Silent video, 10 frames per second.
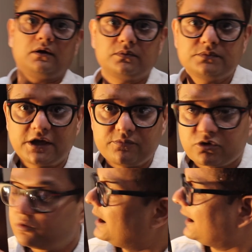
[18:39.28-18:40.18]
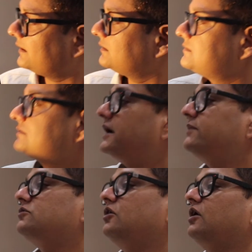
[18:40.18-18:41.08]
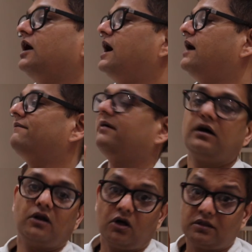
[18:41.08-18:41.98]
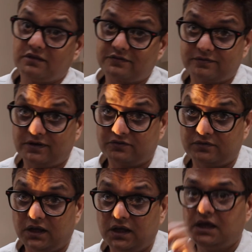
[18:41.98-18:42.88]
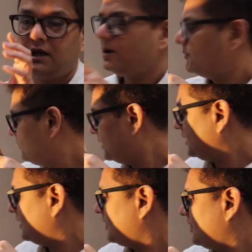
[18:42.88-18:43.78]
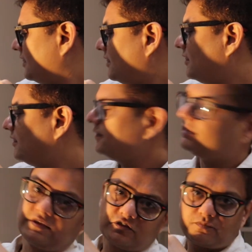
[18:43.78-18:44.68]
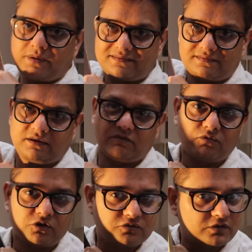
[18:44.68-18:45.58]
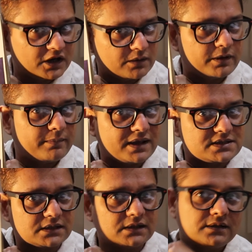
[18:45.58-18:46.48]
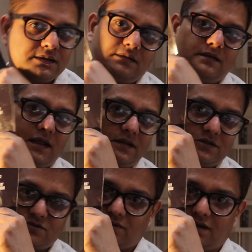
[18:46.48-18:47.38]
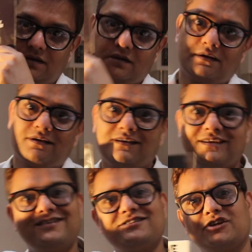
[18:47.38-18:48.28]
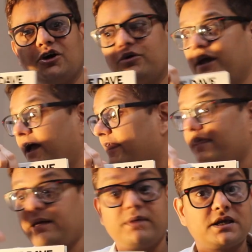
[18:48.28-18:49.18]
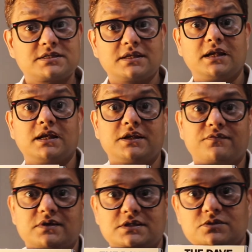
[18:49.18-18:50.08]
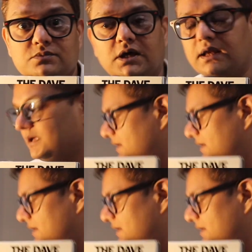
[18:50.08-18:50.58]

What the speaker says: Dave Brubeck, same song I've heard on this one as well, but this pressing was a little bit better than this one. So yeah, that makes a little difference as well.